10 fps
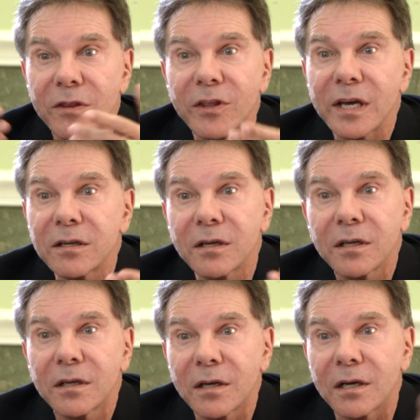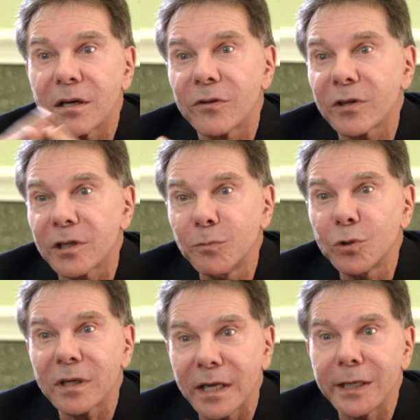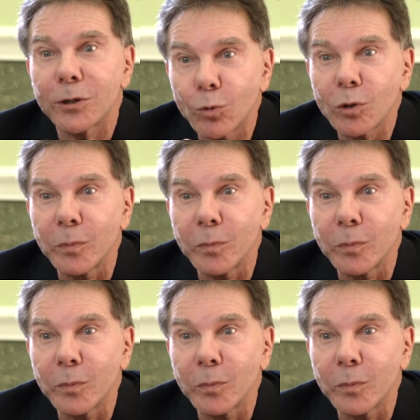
then the communicator will